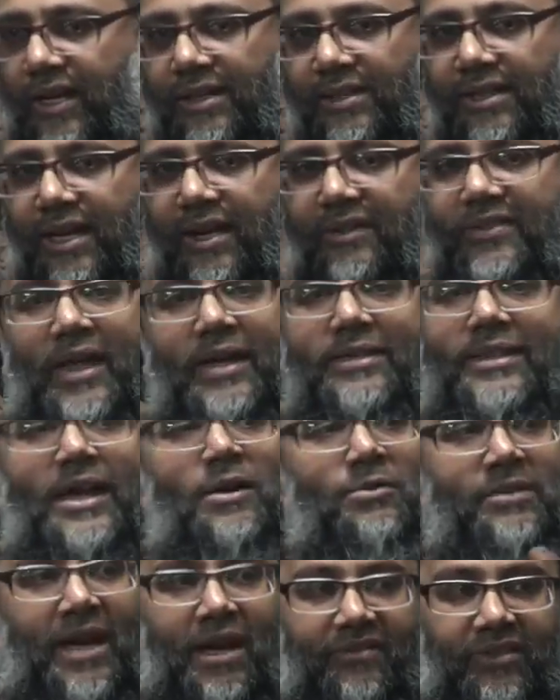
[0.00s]
Allah that they
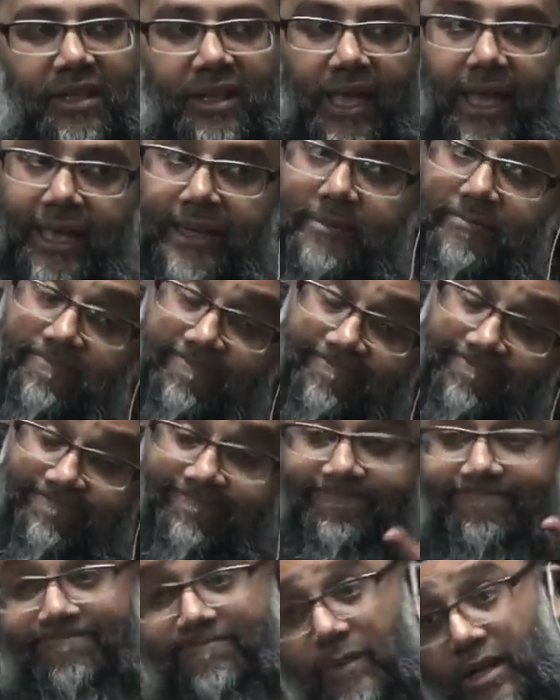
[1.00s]
will never like.
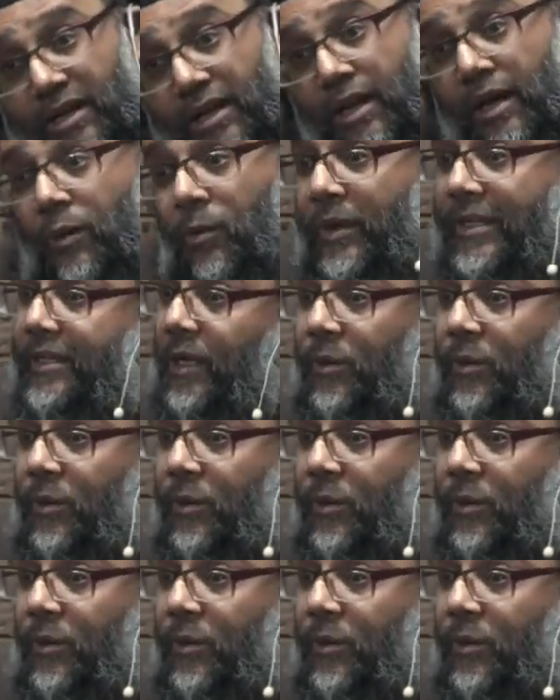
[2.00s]
We